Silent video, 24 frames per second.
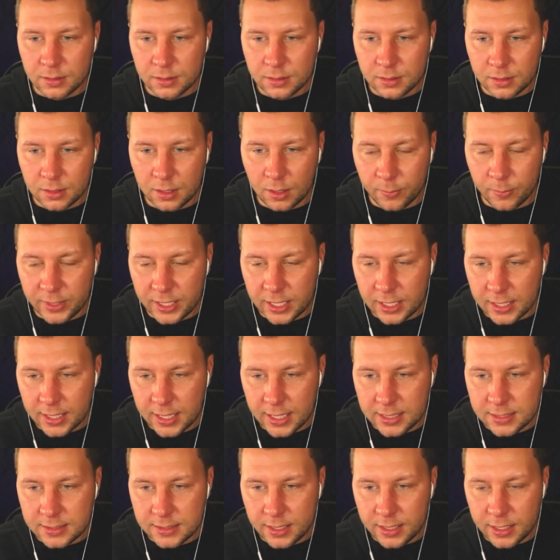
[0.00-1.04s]
Are we gonna get
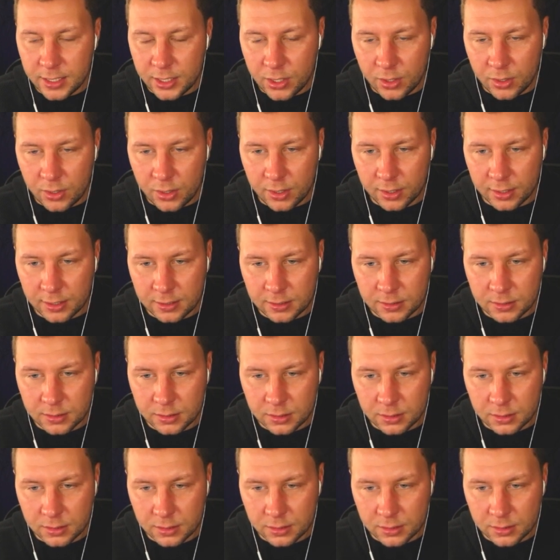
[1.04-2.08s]
Diddy Kong?
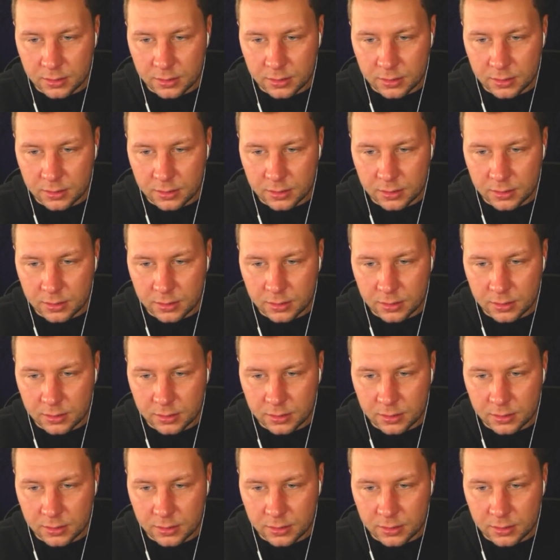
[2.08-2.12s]
Is